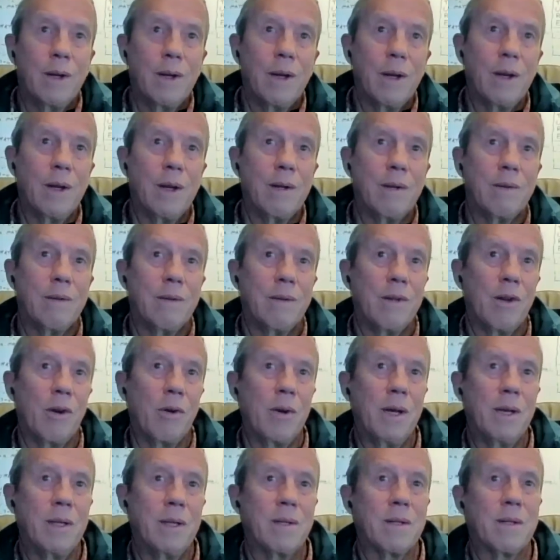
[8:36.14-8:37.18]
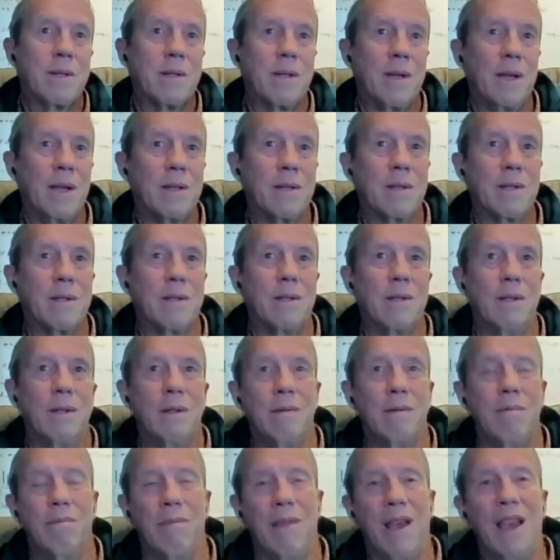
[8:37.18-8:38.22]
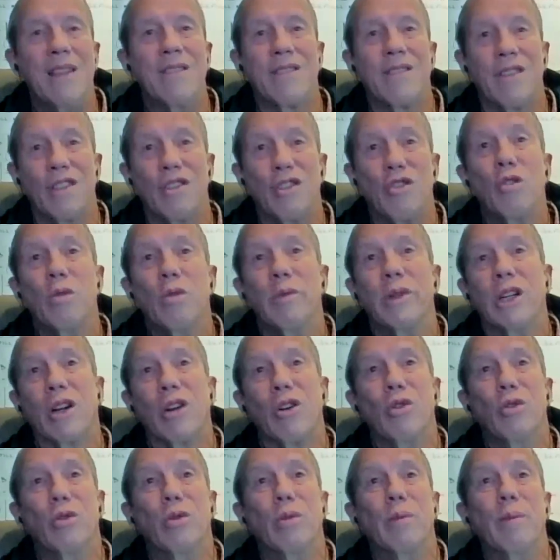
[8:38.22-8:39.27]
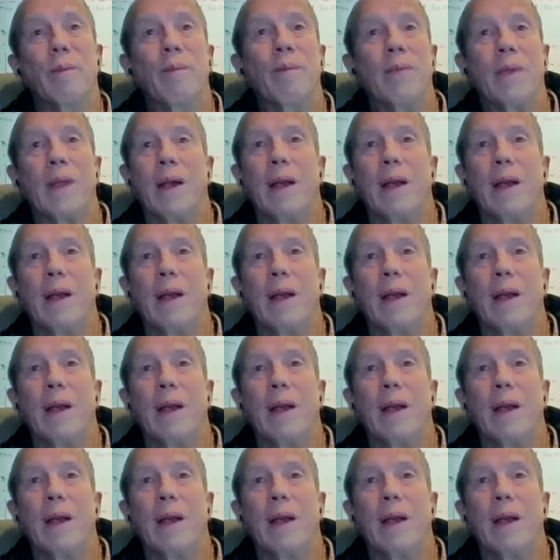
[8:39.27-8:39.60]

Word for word: and you know, hence, hence the hence the doom and gloom.